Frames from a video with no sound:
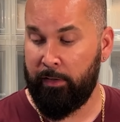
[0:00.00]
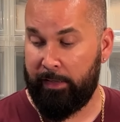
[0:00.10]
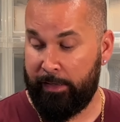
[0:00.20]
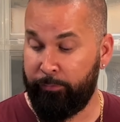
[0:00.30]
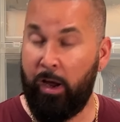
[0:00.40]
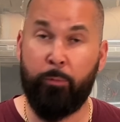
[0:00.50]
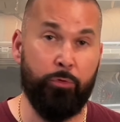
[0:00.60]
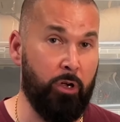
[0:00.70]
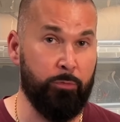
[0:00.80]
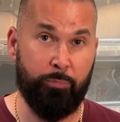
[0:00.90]
If I'm
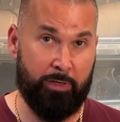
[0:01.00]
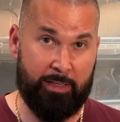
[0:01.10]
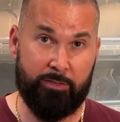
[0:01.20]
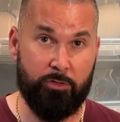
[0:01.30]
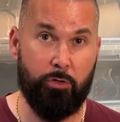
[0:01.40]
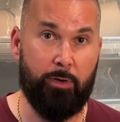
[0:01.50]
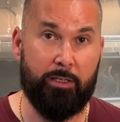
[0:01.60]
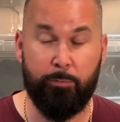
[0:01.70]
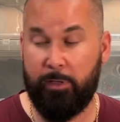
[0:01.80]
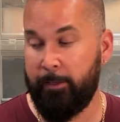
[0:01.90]
wrong, please
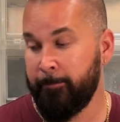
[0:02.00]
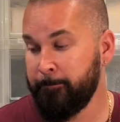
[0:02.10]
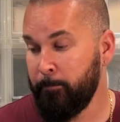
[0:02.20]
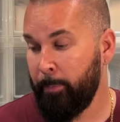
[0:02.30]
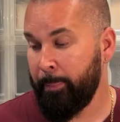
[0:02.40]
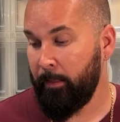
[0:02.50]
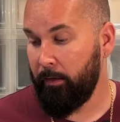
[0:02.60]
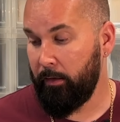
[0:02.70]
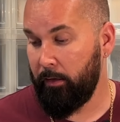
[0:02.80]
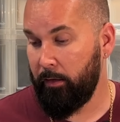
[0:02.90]
correct me.
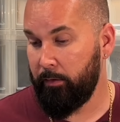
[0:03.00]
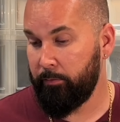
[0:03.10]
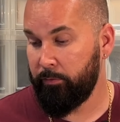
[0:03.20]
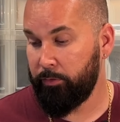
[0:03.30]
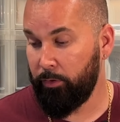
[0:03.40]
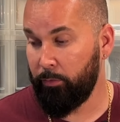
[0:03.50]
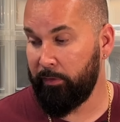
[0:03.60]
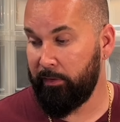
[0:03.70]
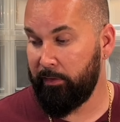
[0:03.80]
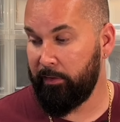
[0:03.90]
So
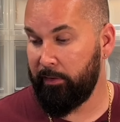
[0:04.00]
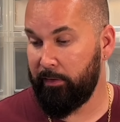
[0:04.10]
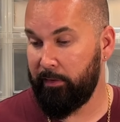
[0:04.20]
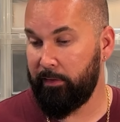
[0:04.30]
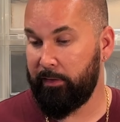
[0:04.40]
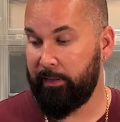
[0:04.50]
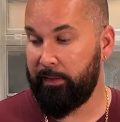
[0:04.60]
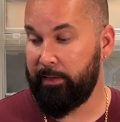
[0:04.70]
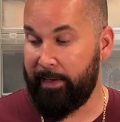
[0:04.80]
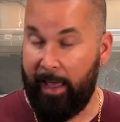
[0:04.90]

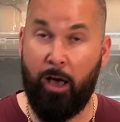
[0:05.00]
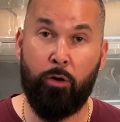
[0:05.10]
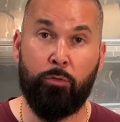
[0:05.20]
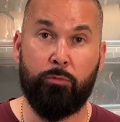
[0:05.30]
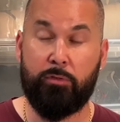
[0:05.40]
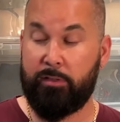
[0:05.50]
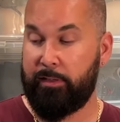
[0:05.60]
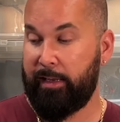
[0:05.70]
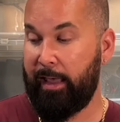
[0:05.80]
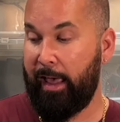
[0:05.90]
now
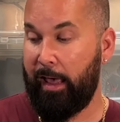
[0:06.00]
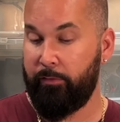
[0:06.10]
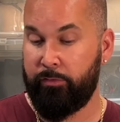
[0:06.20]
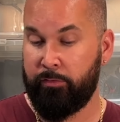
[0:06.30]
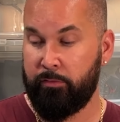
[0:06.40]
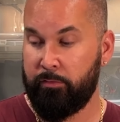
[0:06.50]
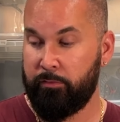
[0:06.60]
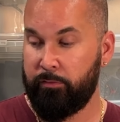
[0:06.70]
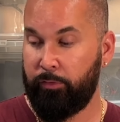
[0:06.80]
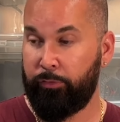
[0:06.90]
they have
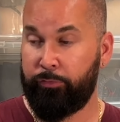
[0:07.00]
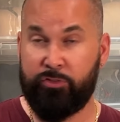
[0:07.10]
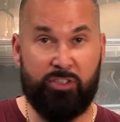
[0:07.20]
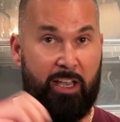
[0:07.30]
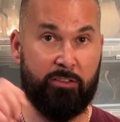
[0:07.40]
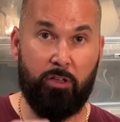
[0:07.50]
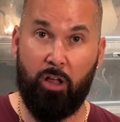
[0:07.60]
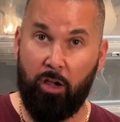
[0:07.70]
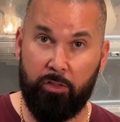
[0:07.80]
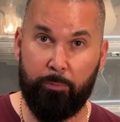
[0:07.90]
checked
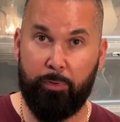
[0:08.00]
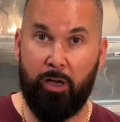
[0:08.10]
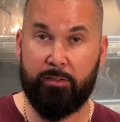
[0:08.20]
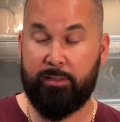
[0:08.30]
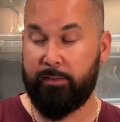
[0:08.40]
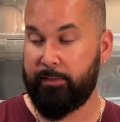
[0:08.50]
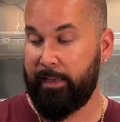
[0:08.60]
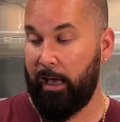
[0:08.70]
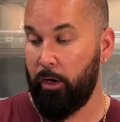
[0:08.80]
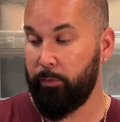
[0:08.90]
all the boxes.
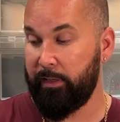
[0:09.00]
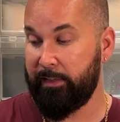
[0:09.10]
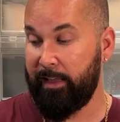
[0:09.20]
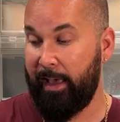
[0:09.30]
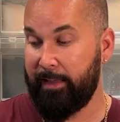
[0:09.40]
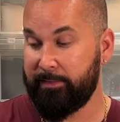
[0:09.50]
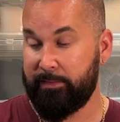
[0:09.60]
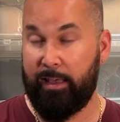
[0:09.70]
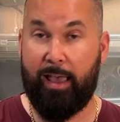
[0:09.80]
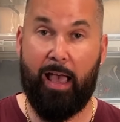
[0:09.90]
Now it has
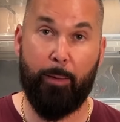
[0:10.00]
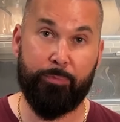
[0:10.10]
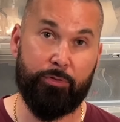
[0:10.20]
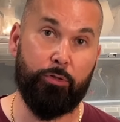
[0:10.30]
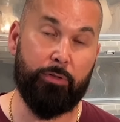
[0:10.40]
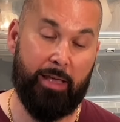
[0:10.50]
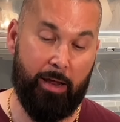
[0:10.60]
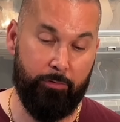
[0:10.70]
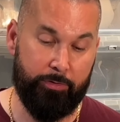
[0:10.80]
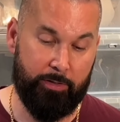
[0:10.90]
absolutely
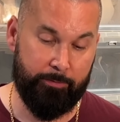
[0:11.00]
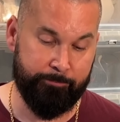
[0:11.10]
everything.